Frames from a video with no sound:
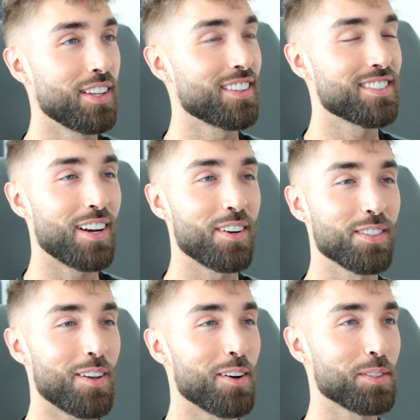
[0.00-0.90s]
this hair as
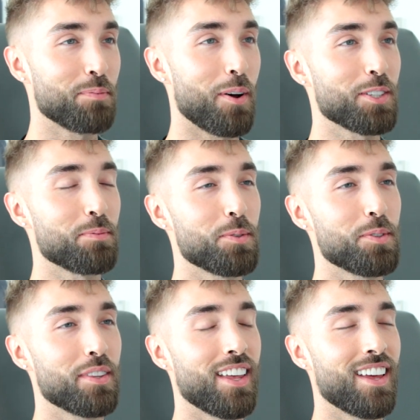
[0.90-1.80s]
long as possible
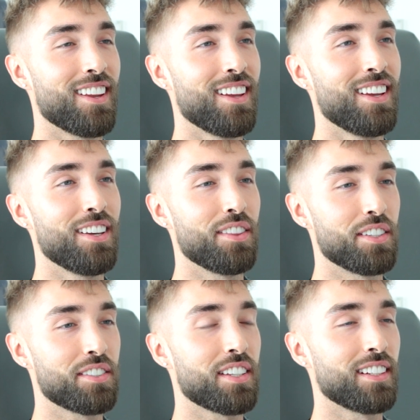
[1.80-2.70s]
and that
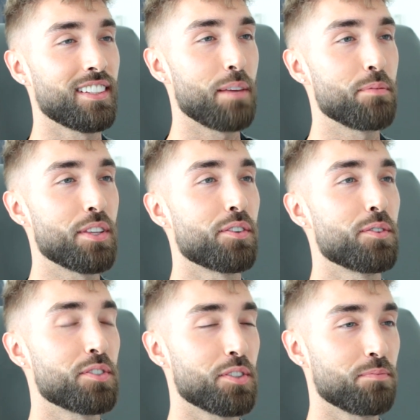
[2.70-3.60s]
this can get me through
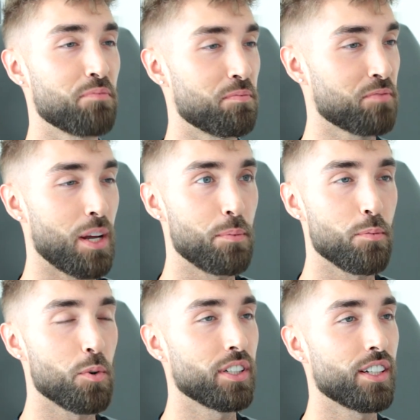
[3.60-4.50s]
a couple
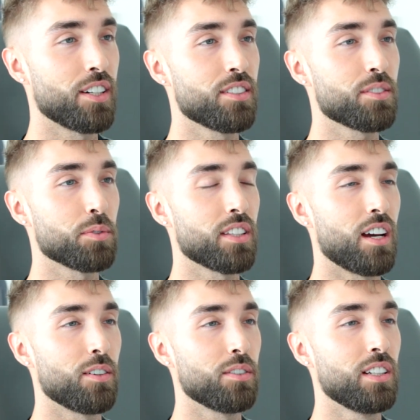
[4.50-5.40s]
more years
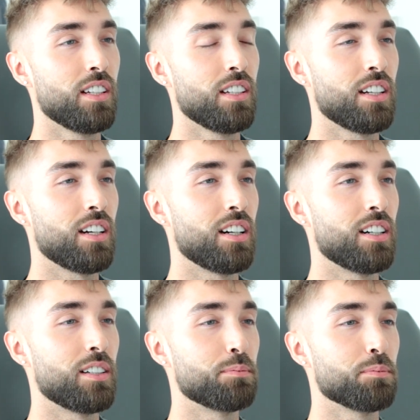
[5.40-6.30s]
without
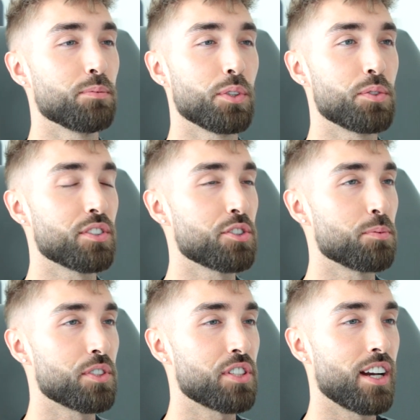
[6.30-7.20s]
um, losing too
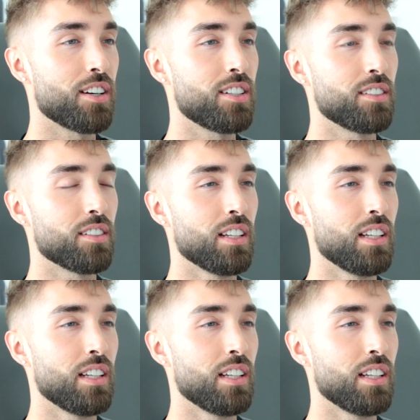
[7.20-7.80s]
much hair and